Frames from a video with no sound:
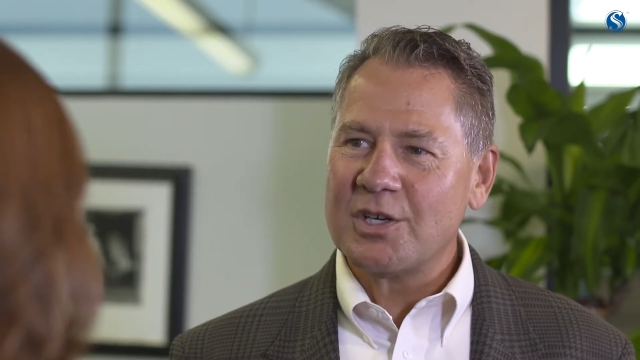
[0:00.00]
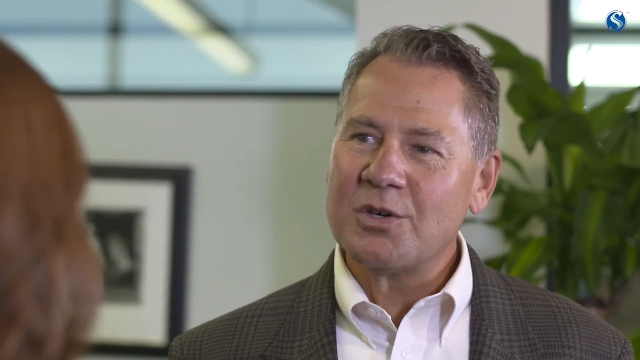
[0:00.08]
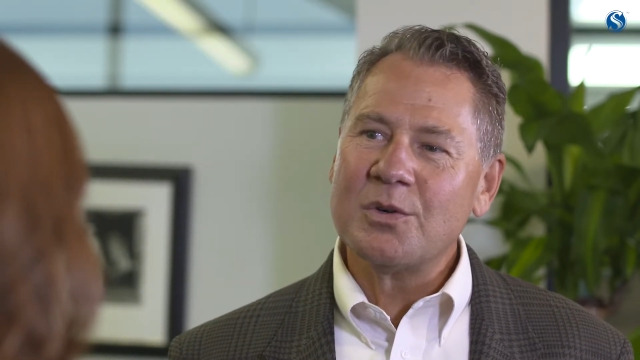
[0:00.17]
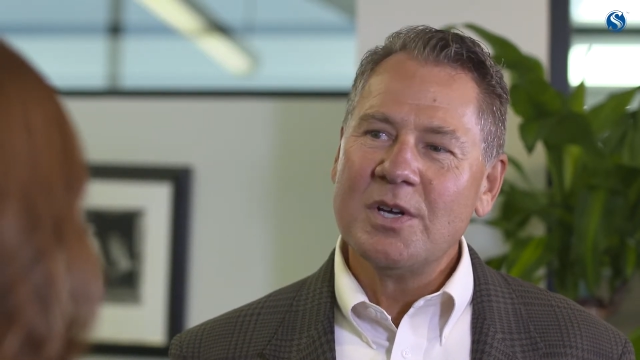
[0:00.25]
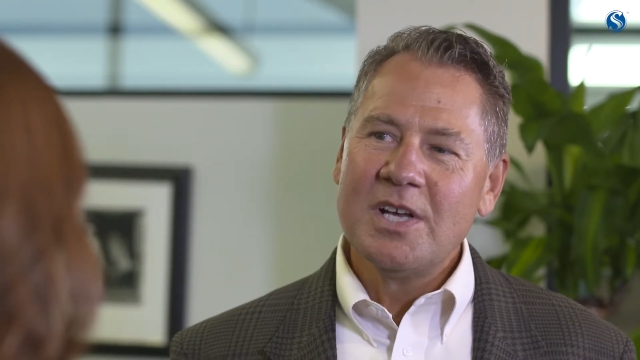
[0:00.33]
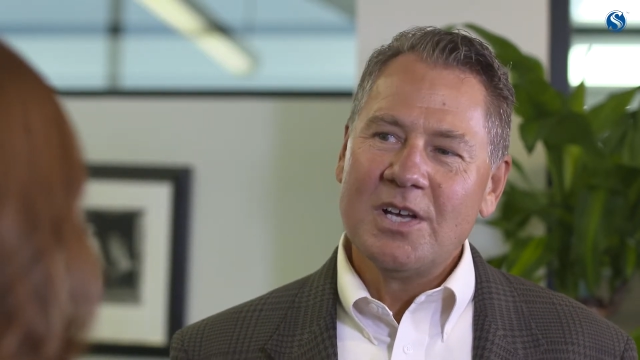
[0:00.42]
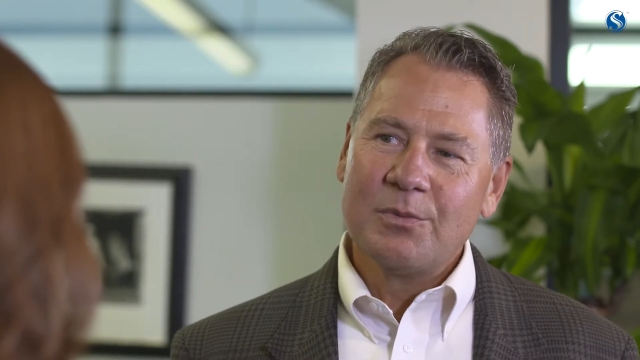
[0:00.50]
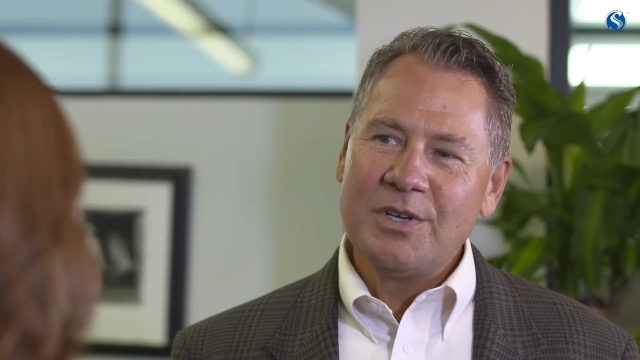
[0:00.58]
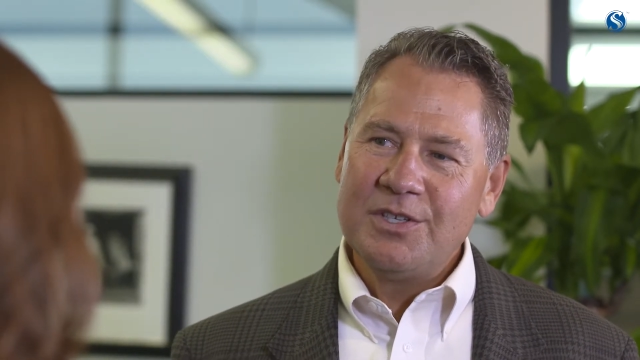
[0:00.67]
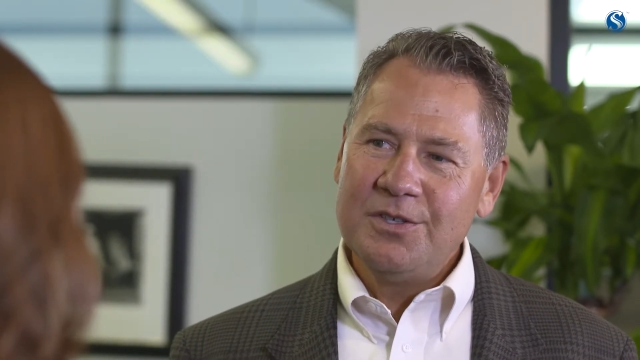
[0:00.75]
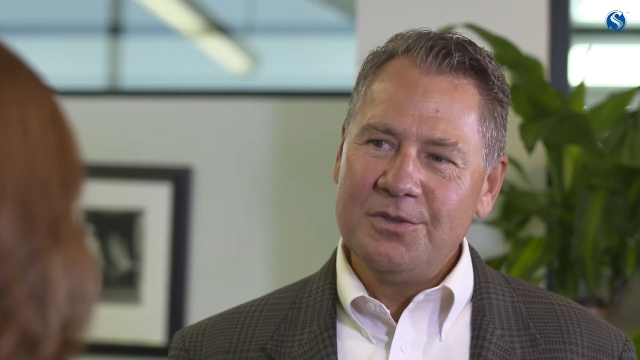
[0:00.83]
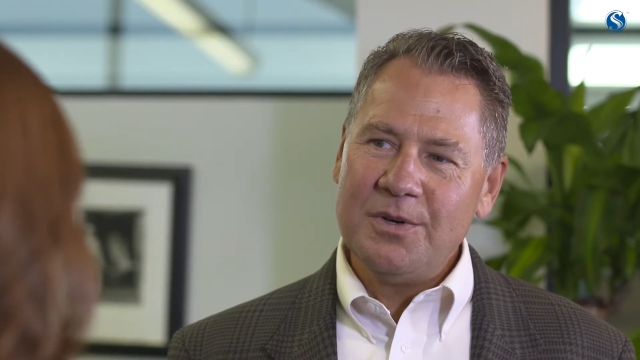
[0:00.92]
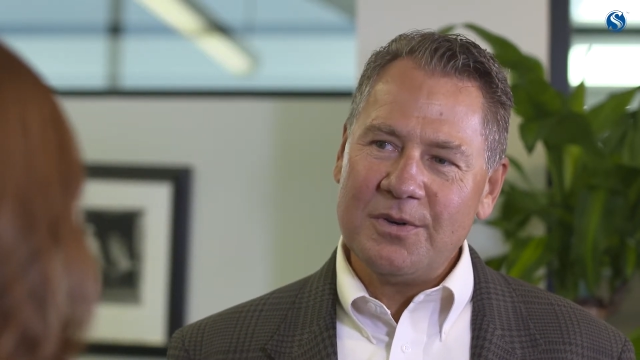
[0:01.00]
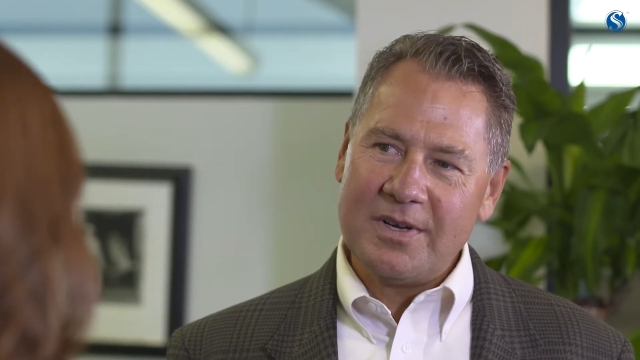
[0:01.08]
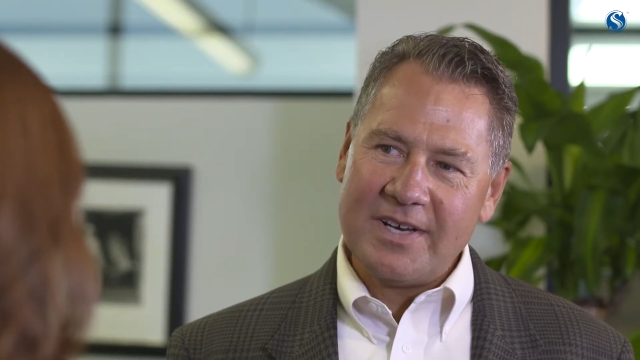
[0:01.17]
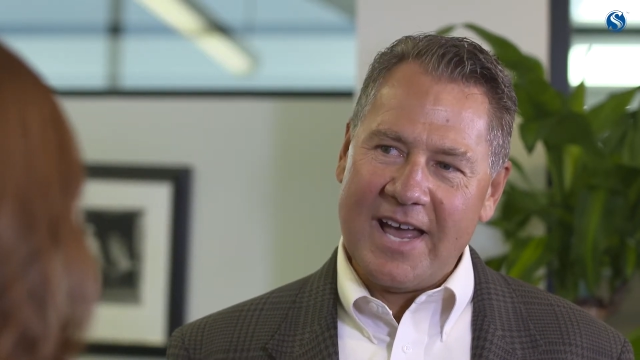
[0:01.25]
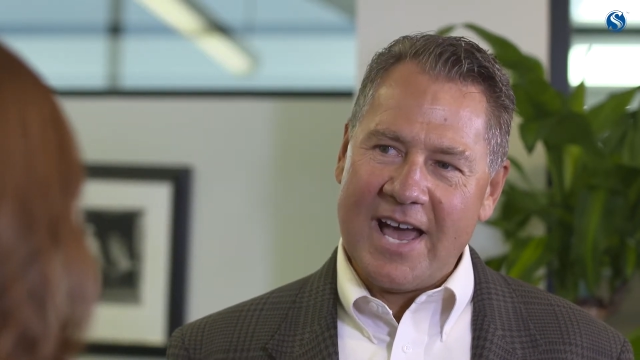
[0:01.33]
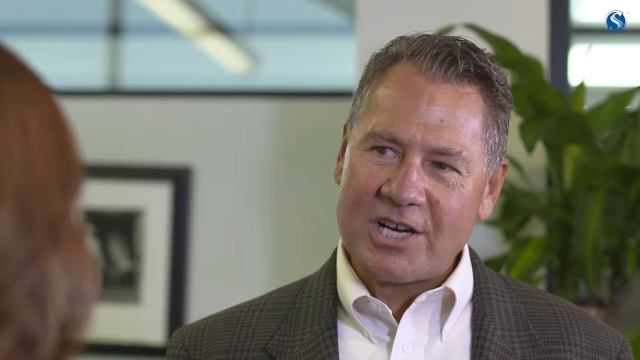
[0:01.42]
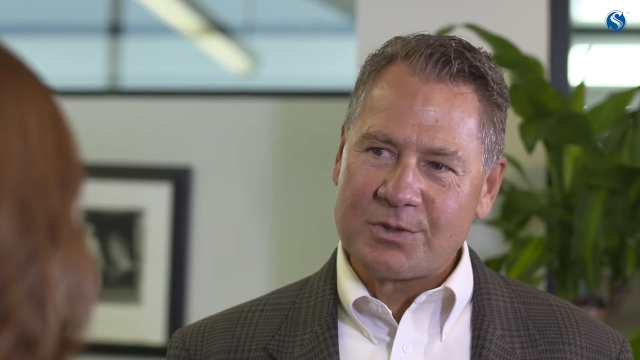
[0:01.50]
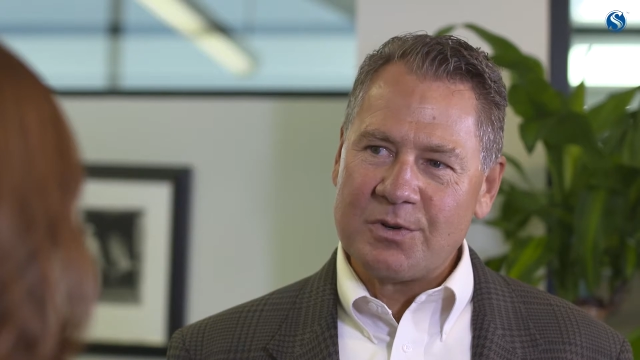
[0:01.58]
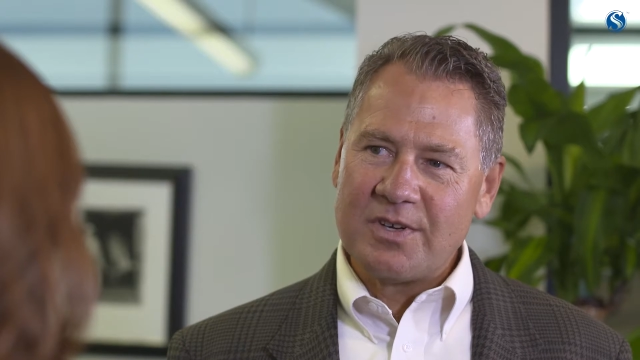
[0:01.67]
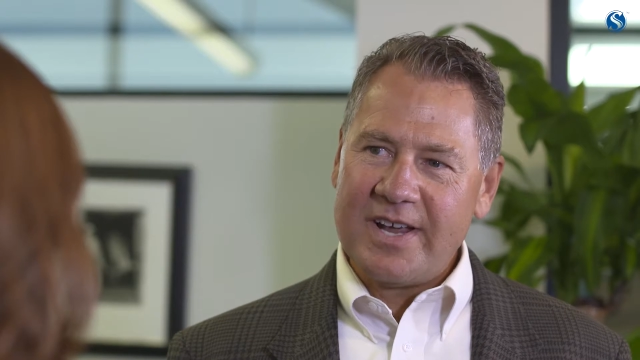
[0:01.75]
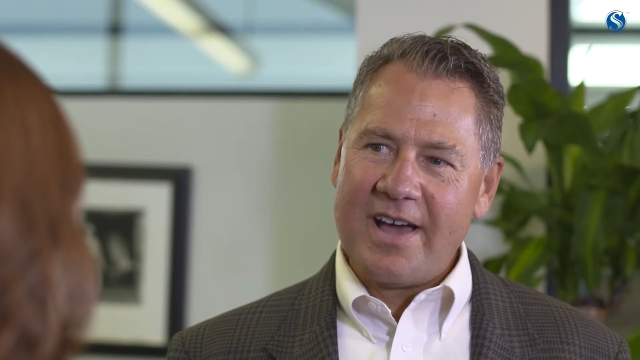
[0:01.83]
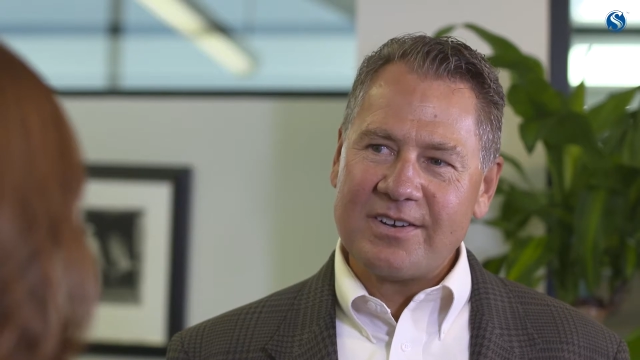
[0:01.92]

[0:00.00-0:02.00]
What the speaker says: So we do actuarial